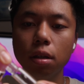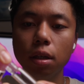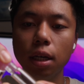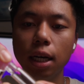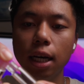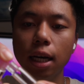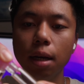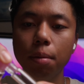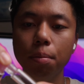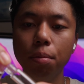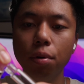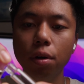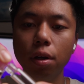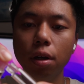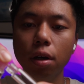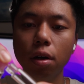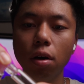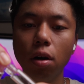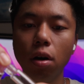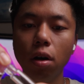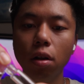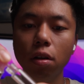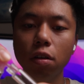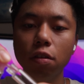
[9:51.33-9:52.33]
I'm putting
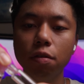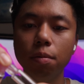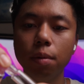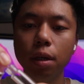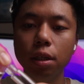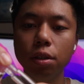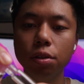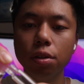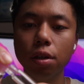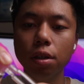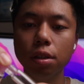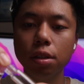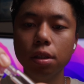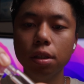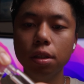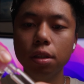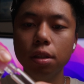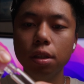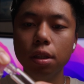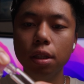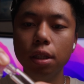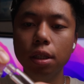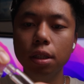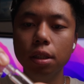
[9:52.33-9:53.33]
all of my trust
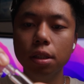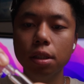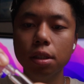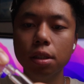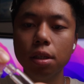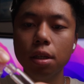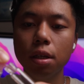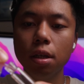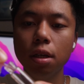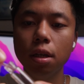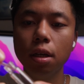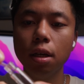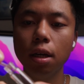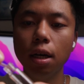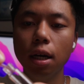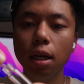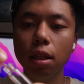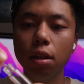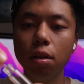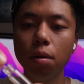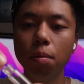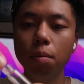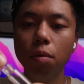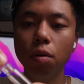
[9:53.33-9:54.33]
into these
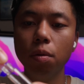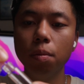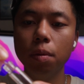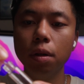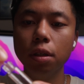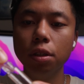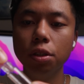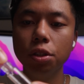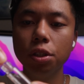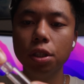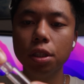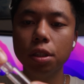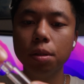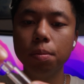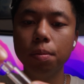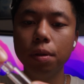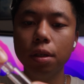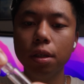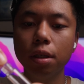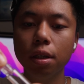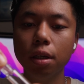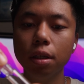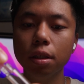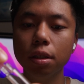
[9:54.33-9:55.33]
at the moment just
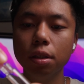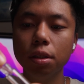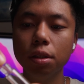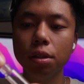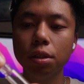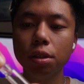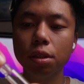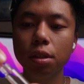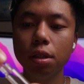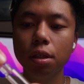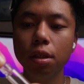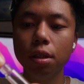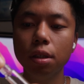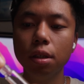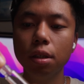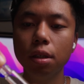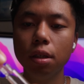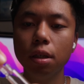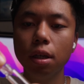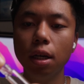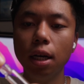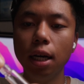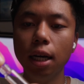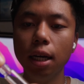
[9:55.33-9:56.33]
because
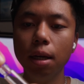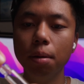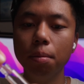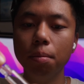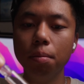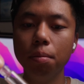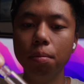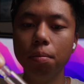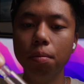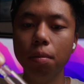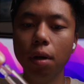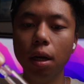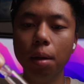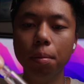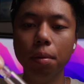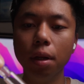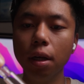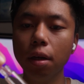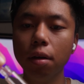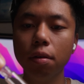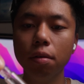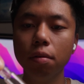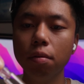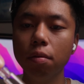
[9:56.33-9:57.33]
I'm
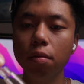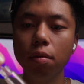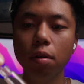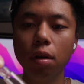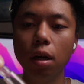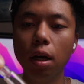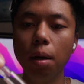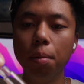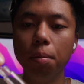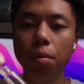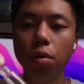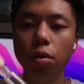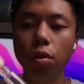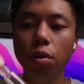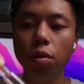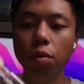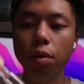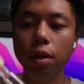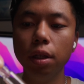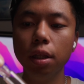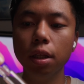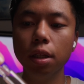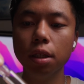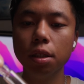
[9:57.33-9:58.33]

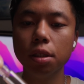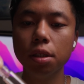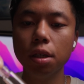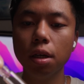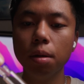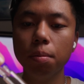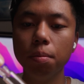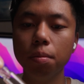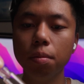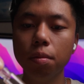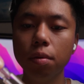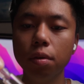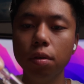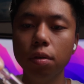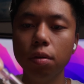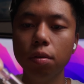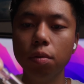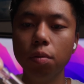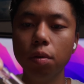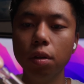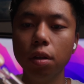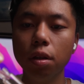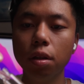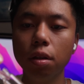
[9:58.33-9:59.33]
loading this up
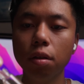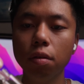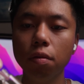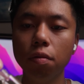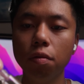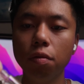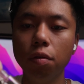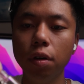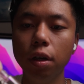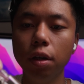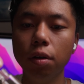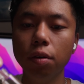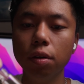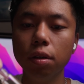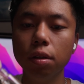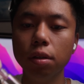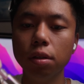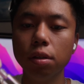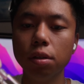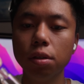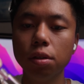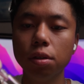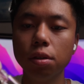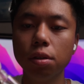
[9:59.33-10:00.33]
with
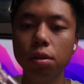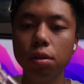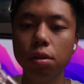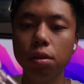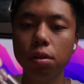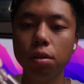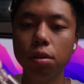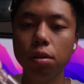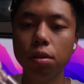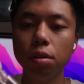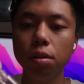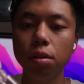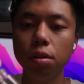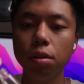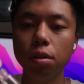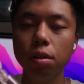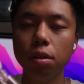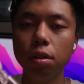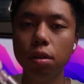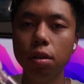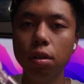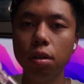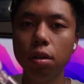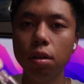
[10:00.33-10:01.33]
fragrance.
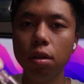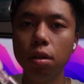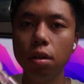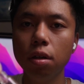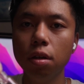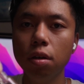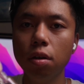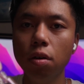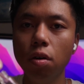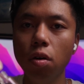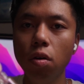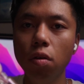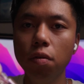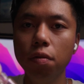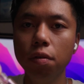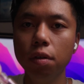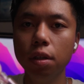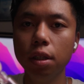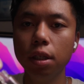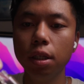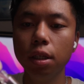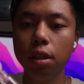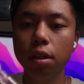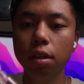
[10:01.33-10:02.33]

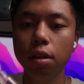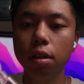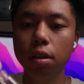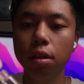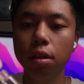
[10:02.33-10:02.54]
Hopefully